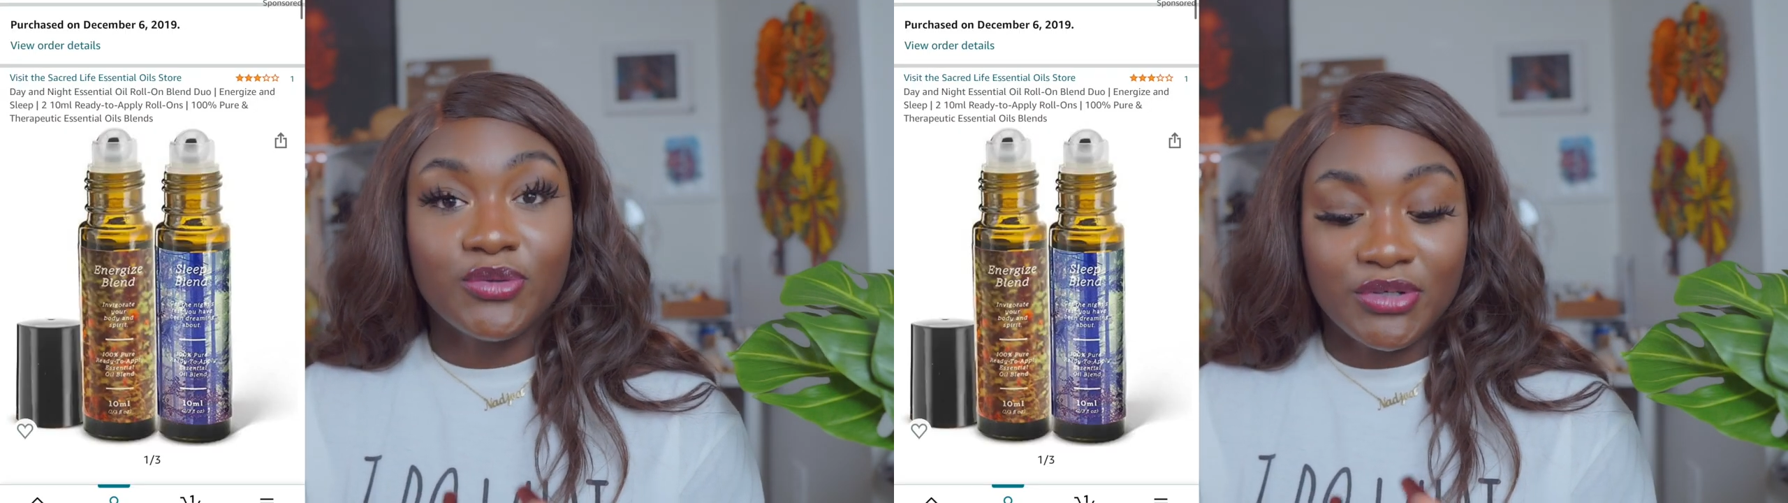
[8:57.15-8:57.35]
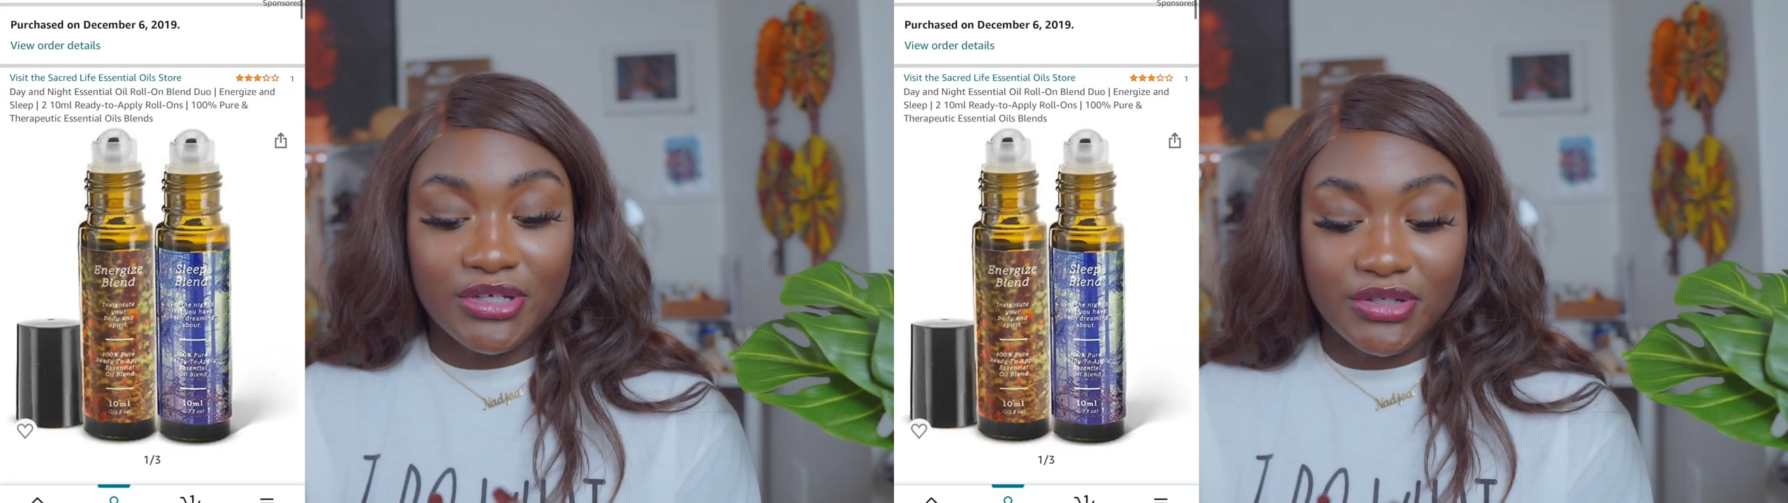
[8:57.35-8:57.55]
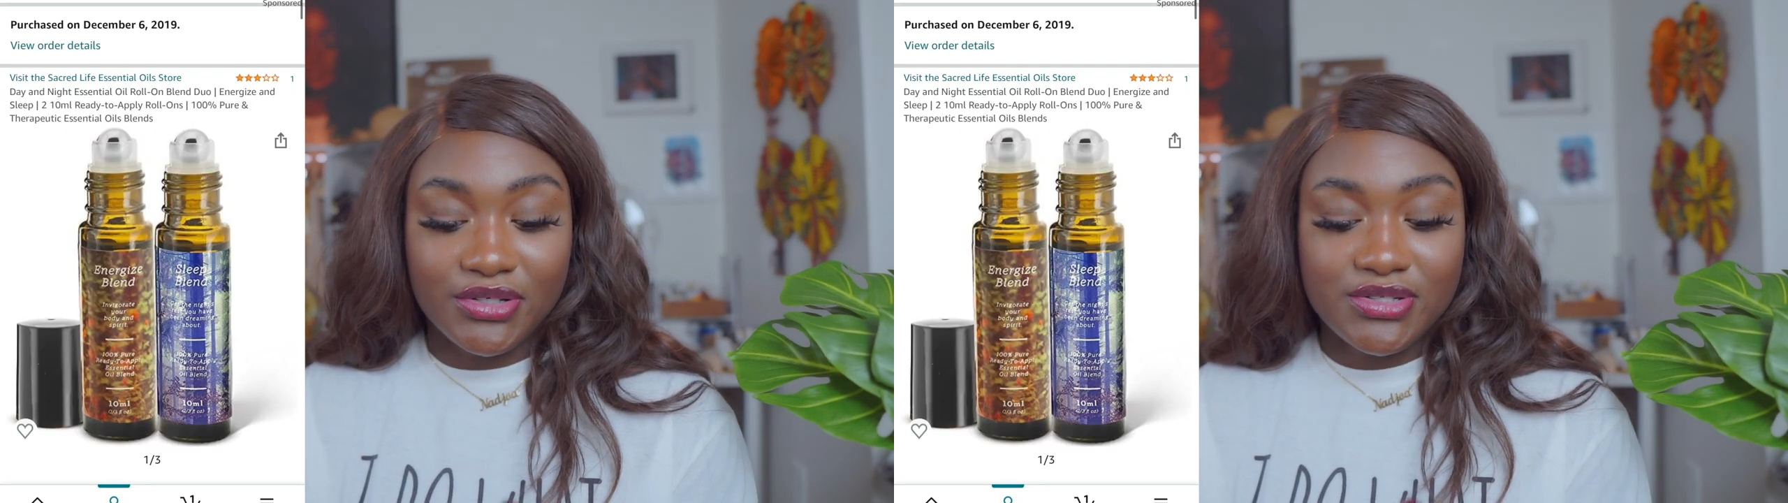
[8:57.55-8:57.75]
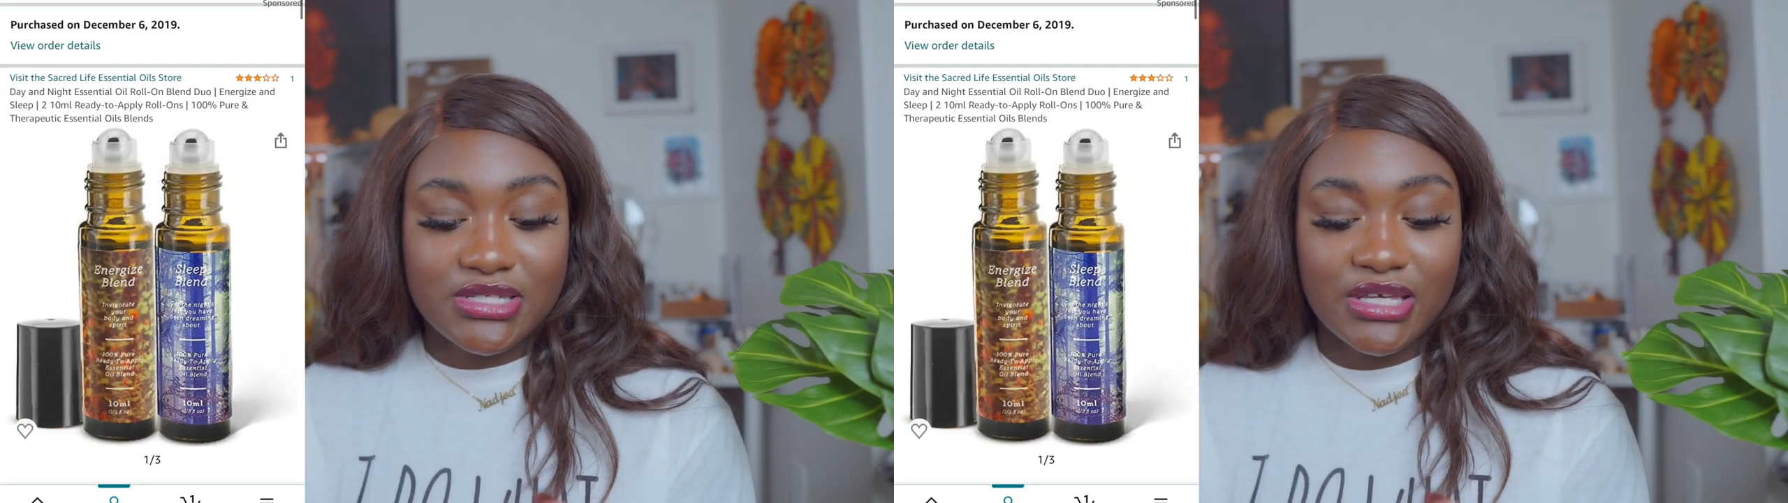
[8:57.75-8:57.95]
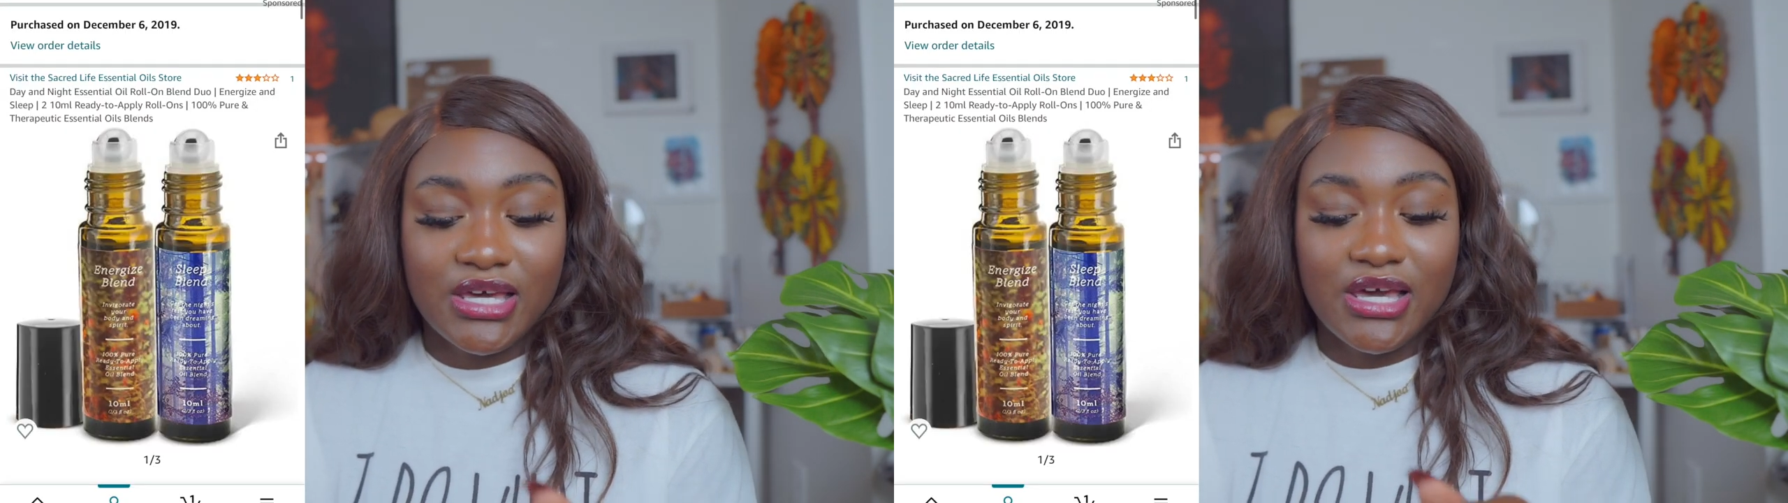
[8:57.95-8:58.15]

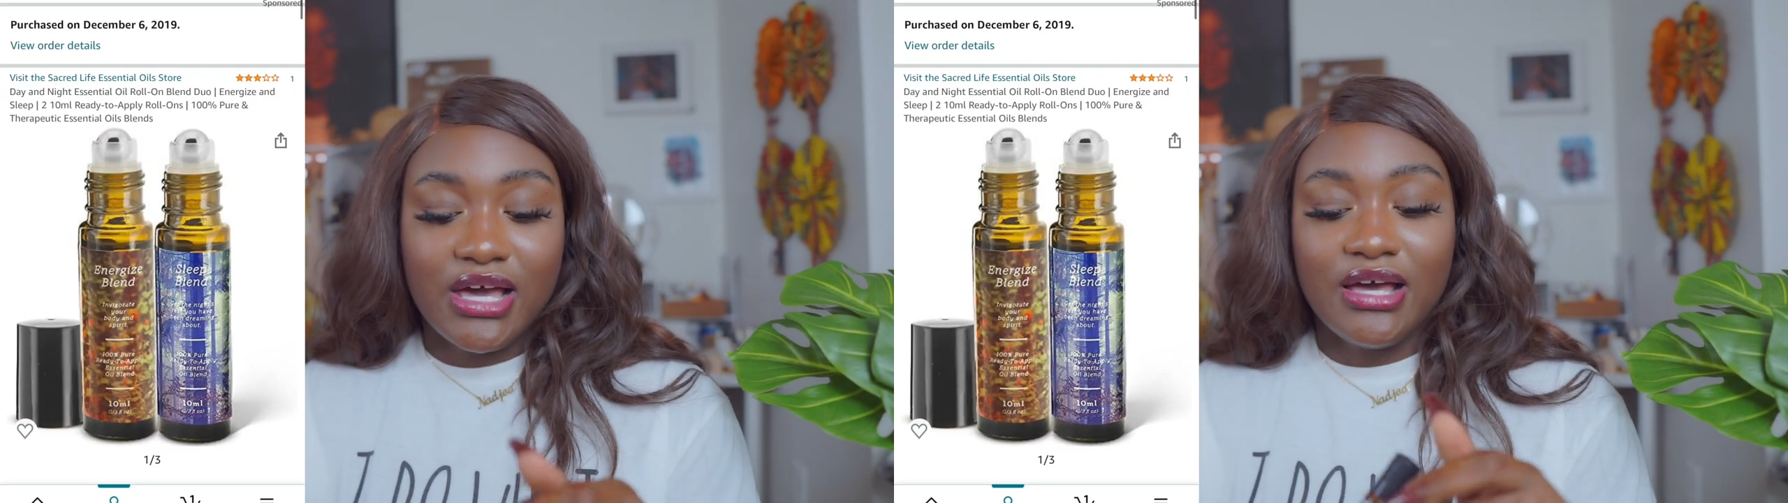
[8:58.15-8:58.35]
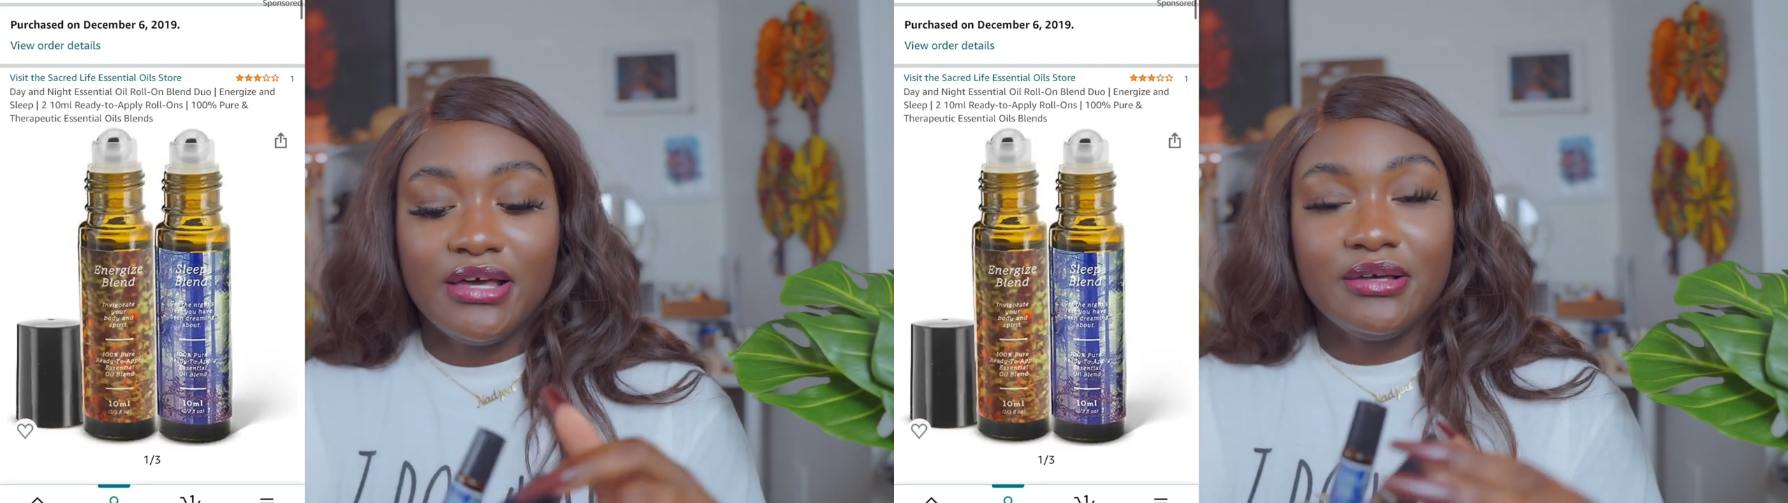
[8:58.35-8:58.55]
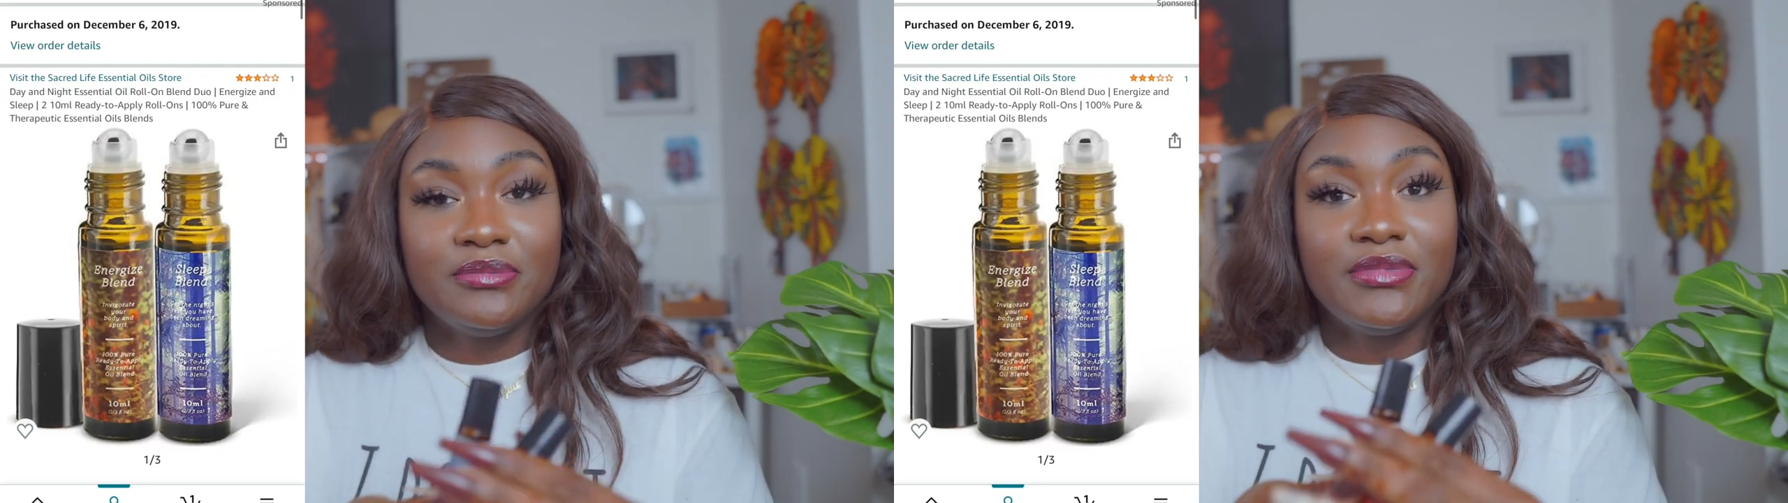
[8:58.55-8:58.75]
oils, and